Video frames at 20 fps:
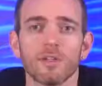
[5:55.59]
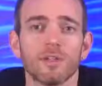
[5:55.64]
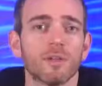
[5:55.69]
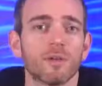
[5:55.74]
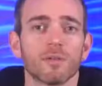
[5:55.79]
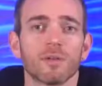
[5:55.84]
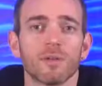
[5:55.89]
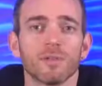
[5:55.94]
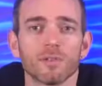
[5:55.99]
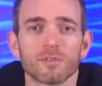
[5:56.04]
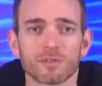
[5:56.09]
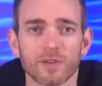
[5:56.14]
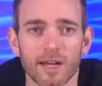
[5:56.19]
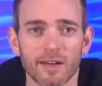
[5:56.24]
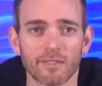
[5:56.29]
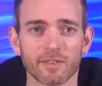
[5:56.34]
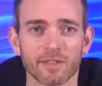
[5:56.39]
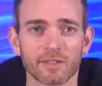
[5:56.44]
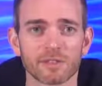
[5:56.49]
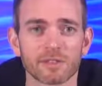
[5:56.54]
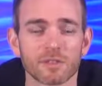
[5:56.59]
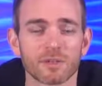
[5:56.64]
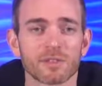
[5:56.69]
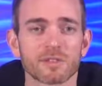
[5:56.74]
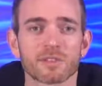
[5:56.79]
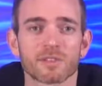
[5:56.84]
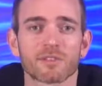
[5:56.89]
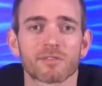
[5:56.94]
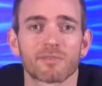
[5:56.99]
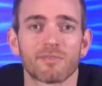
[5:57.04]
you don't own the traffic, so
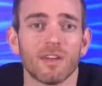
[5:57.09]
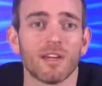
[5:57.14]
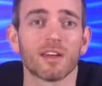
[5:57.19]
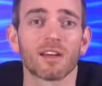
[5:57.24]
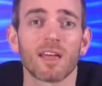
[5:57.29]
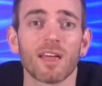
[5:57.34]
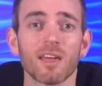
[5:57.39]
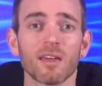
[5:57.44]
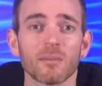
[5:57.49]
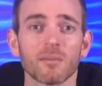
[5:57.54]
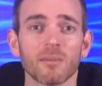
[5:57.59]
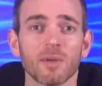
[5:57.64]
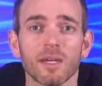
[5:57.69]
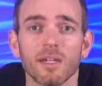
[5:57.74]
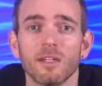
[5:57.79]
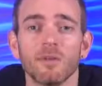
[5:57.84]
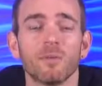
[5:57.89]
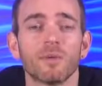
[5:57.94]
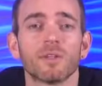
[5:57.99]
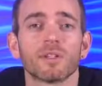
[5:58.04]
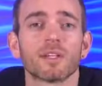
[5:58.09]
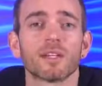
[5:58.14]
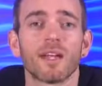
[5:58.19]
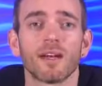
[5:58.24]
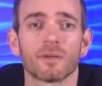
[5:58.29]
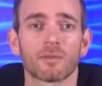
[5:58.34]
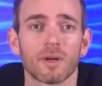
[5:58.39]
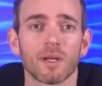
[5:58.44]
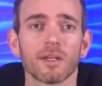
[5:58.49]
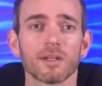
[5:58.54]
it's fair game. Anyone can
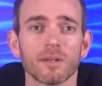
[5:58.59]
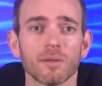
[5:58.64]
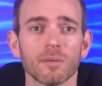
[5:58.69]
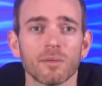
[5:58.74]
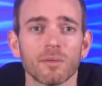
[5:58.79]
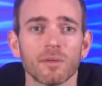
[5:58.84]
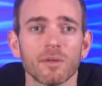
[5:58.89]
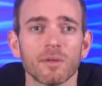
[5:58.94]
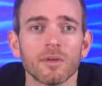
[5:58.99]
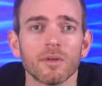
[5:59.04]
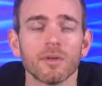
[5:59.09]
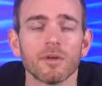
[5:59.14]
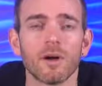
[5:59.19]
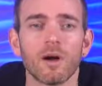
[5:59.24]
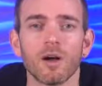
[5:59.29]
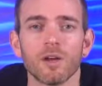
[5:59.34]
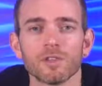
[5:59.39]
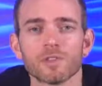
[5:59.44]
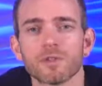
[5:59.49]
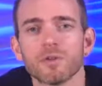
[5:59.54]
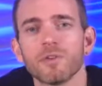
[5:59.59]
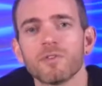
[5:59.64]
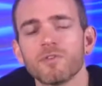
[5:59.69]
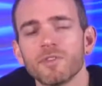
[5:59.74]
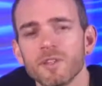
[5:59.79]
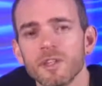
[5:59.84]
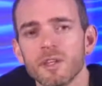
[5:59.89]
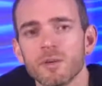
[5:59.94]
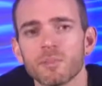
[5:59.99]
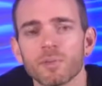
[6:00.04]
outrank you. Also,
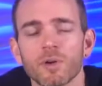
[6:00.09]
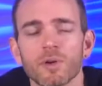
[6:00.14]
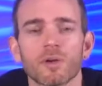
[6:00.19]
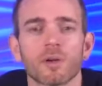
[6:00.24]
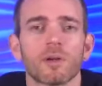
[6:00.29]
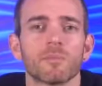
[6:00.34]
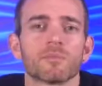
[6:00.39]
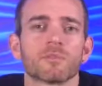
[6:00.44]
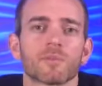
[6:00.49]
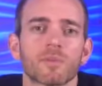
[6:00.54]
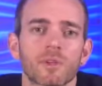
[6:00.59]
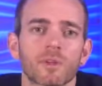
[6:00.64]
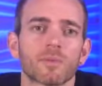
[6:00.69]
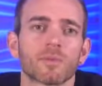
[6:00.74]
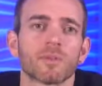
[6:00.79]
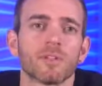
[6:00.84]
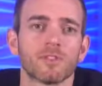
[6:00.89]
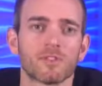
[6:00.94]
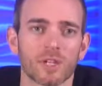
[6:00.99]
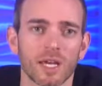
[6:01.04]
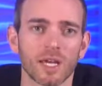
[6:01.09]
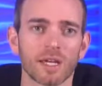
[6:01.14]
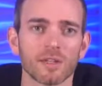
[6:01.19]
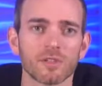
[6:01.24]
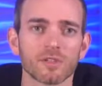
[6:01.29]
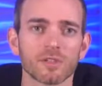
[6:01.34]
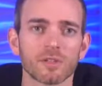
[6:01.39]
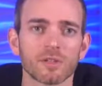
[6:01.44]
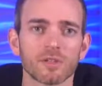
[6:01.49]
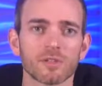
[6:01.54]
affiliate programs frequently
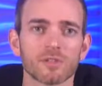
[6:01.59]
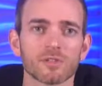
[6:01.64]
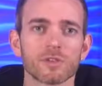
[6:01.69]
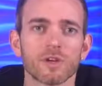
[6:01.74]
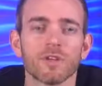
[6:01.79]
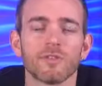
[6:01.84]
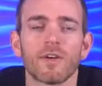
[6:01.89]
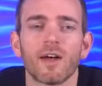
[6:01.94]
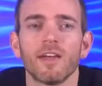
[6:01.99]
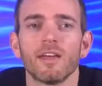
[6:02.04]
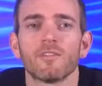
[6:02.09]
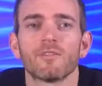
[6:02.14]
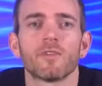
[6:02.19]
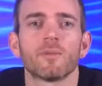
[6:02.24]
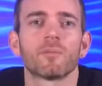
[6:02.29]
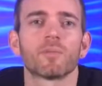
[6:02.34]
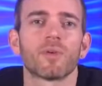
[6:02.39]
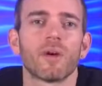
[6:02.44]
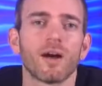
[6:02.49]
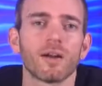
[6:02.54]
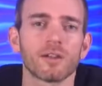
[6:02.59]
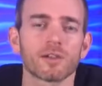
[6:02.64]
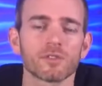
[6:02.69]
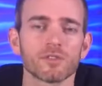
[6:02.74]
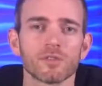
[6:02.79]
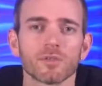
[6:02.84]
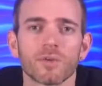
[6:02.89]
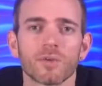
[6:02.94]
change. So if a product you're